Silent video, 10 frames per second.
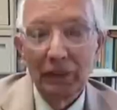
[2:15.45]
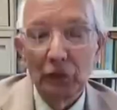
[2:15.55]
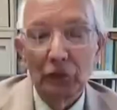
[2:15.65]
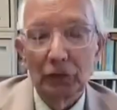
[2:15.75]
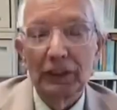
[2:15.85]

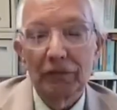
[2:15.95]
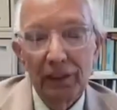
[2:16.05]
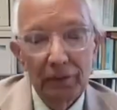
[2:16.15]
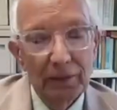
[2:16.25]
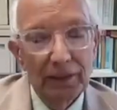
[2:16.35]
very
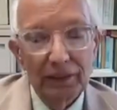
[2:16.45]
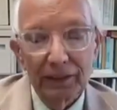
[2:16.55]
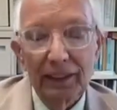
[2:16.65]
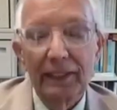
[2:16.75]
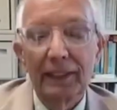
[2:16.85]
successfully, but
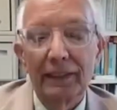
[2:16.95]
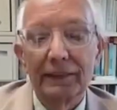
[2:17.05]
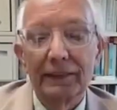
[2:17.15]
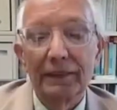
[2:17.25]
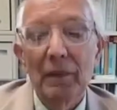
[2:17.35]
it's a great
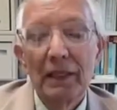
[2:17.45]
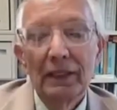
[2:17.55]
idea.